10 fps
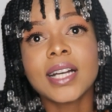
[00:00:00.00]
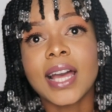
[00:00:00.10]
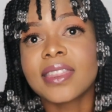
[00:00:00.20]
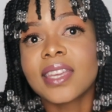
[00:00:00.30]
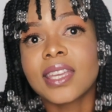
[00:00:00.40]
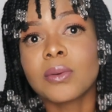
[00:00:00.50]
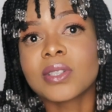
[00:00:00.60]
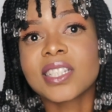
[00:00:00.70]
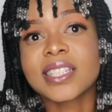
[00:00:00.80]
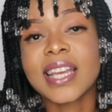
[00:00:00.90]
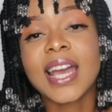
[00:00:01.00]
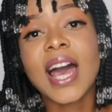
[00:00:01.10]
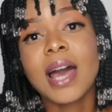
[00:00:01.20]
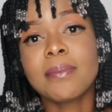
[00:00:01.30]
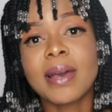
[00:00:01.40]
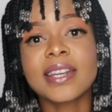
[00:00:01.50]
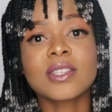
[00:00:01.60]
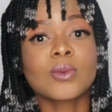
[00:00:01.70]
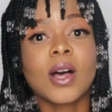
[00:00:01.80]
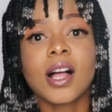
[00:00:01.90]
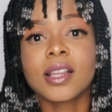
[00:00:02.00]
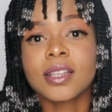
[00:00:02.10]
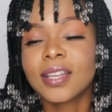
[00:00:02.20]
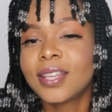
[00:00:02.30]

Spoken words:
I think he was just like, might as well.